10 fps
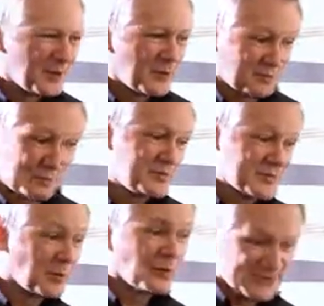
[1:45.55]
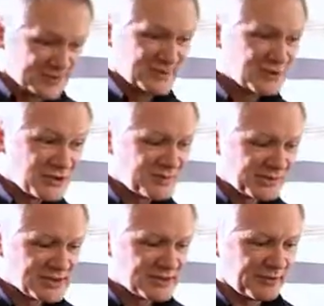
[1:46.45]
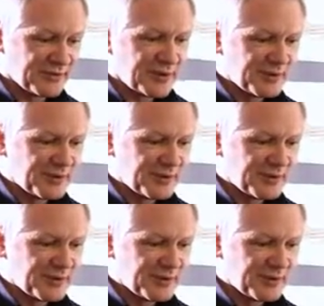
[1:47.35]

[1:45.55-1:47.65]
what sports and achievement and so on,